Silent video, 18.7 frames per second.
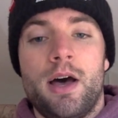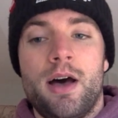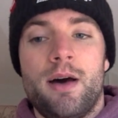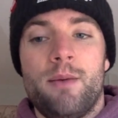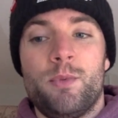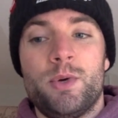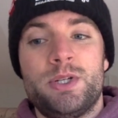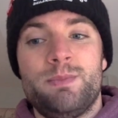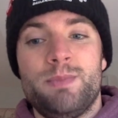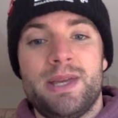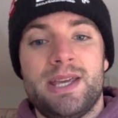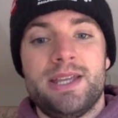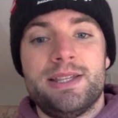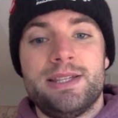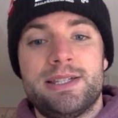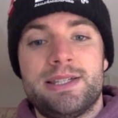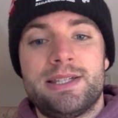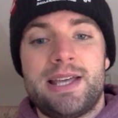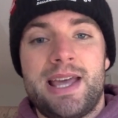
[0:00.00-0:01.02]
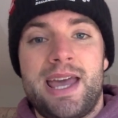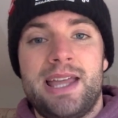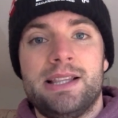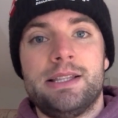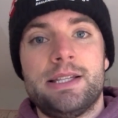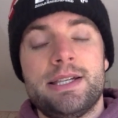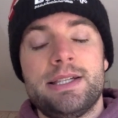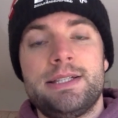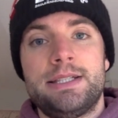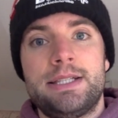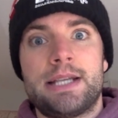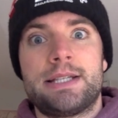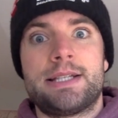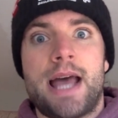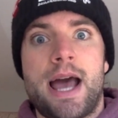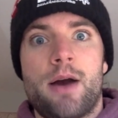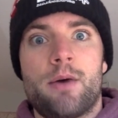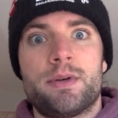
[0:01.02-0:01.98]
which means at least
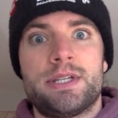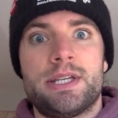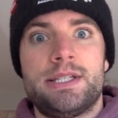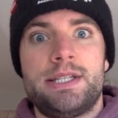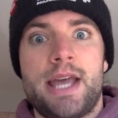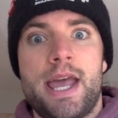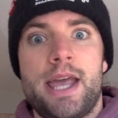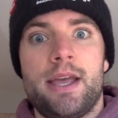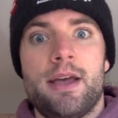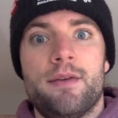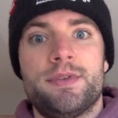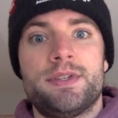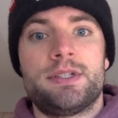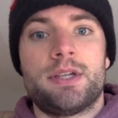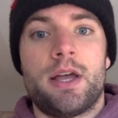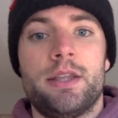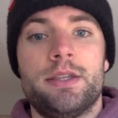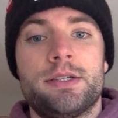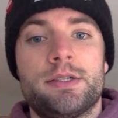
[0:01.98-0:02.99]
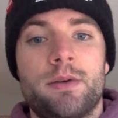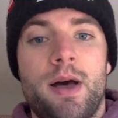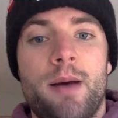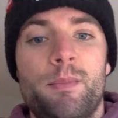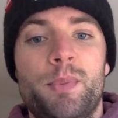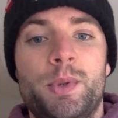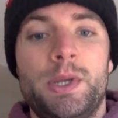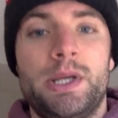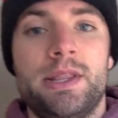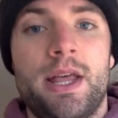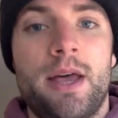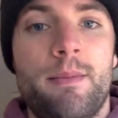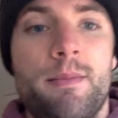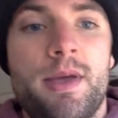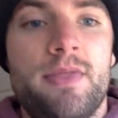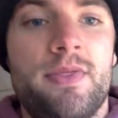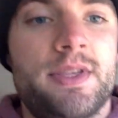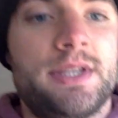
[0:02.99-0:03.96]
6 hours a day of sun. So I'm putting them
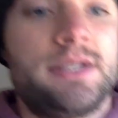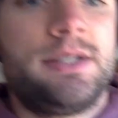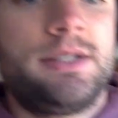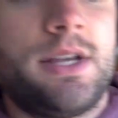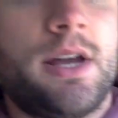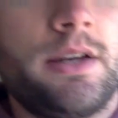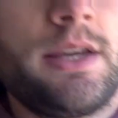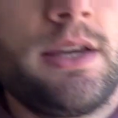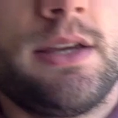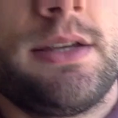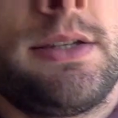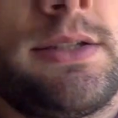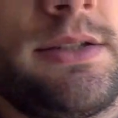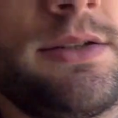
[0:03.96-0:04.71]
in the sunniest